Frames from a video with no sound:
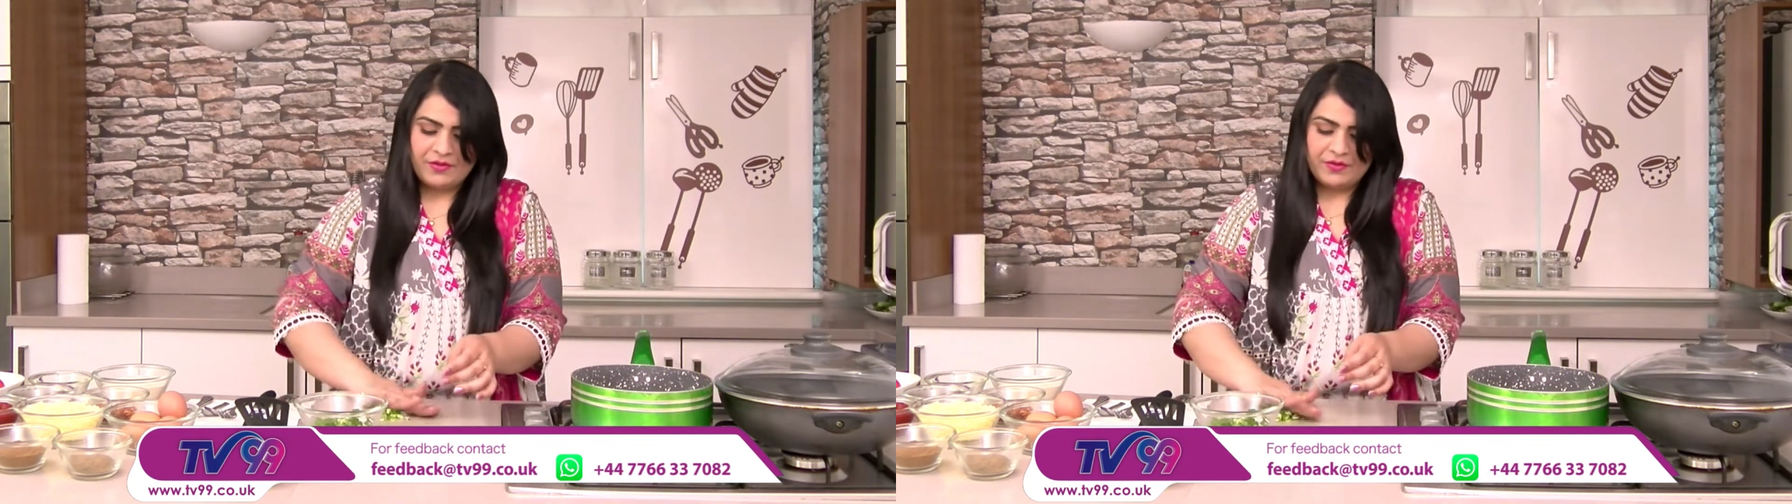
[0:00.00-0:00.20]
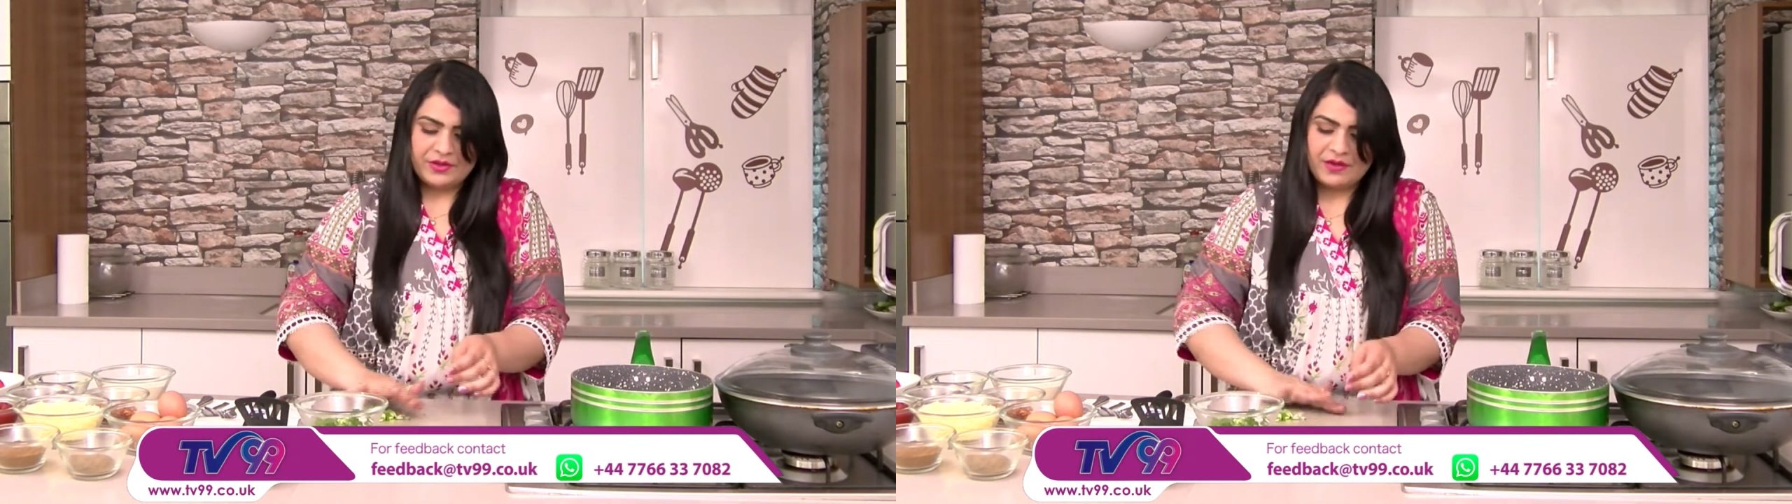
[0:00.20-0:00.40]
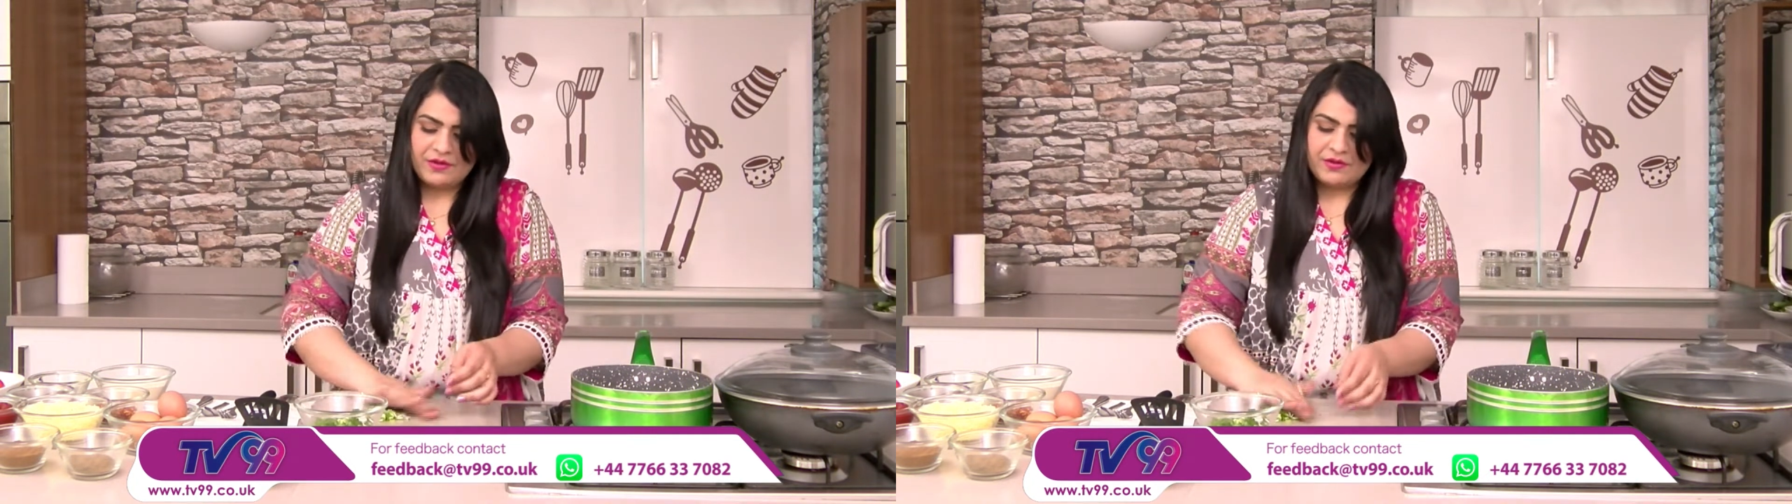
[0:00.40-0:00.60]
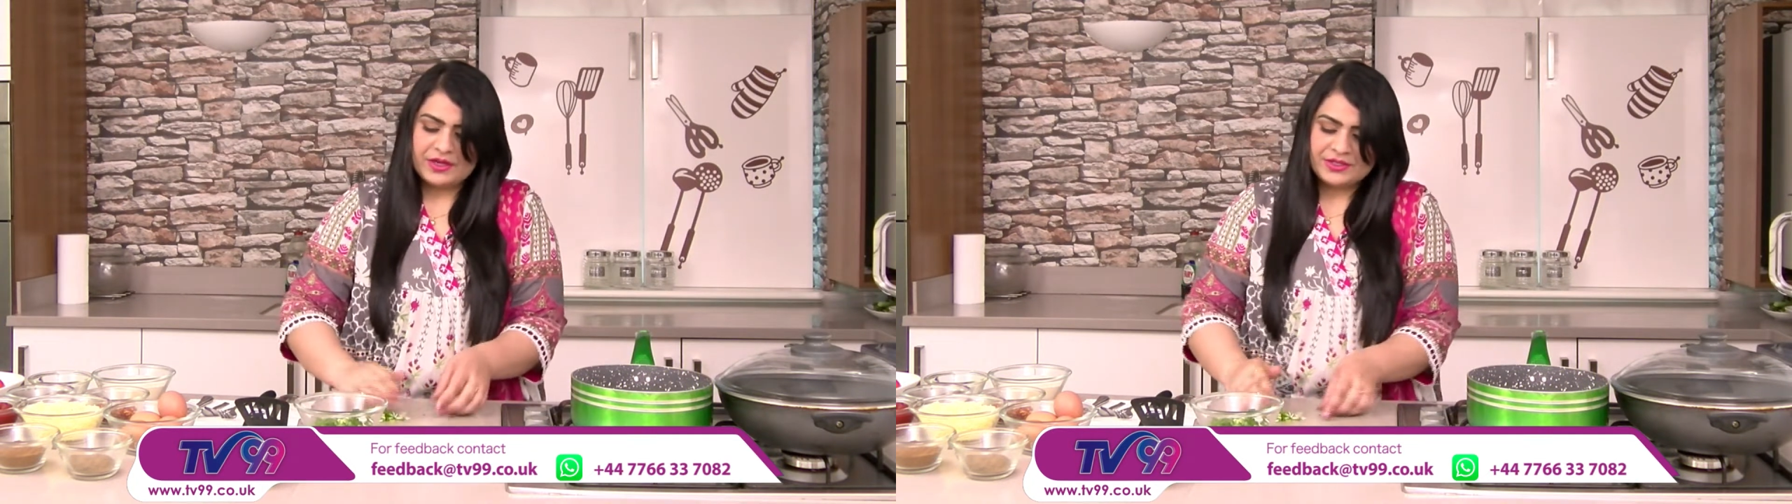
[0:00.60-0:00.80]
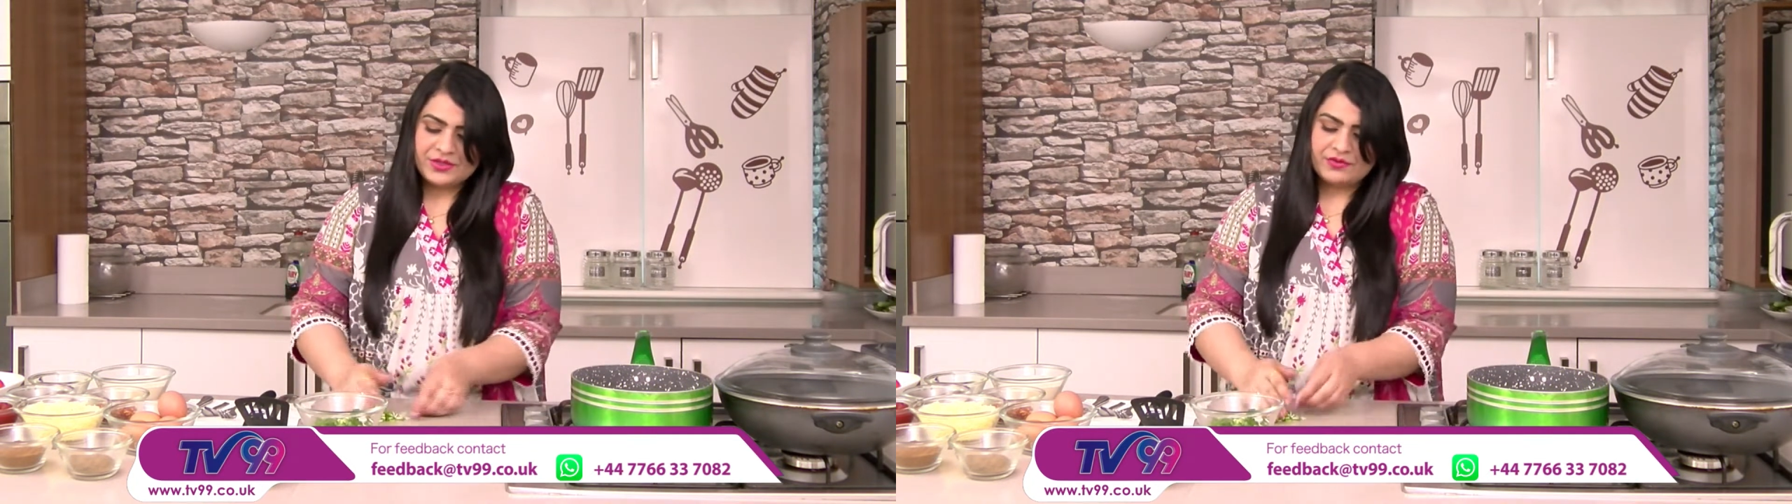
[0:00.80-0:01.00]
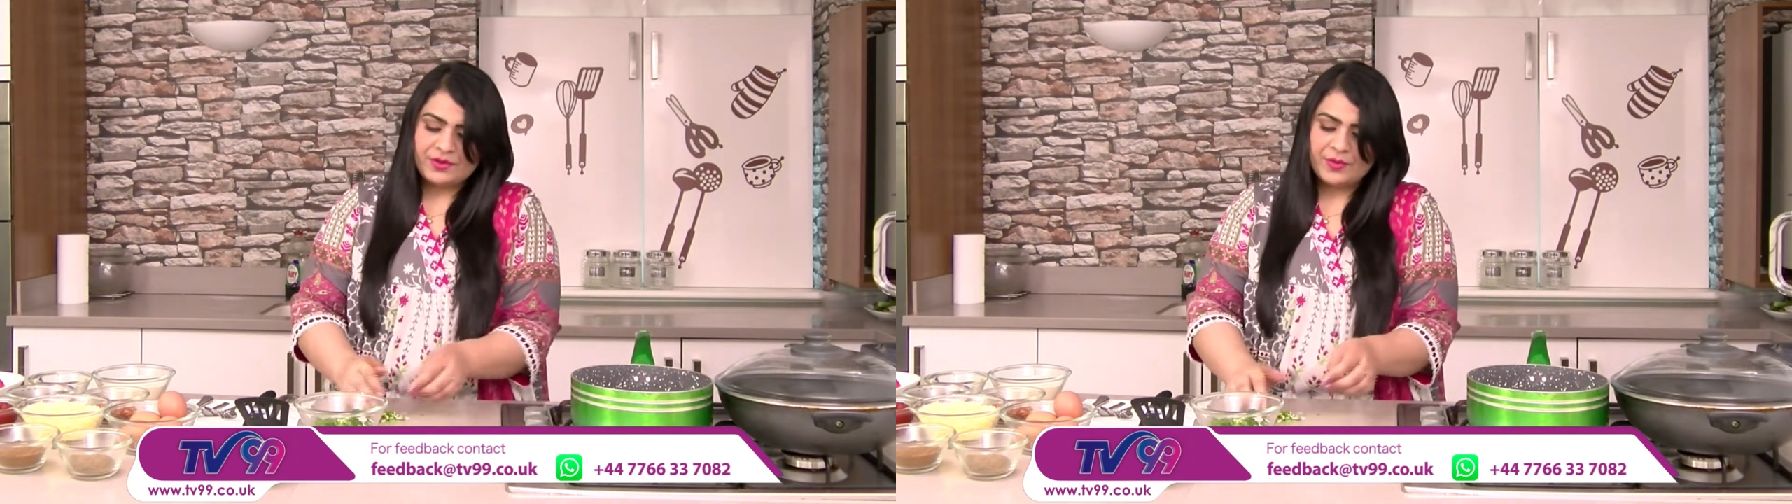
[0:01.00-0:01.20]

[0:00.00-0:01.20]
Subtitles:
with our rest of the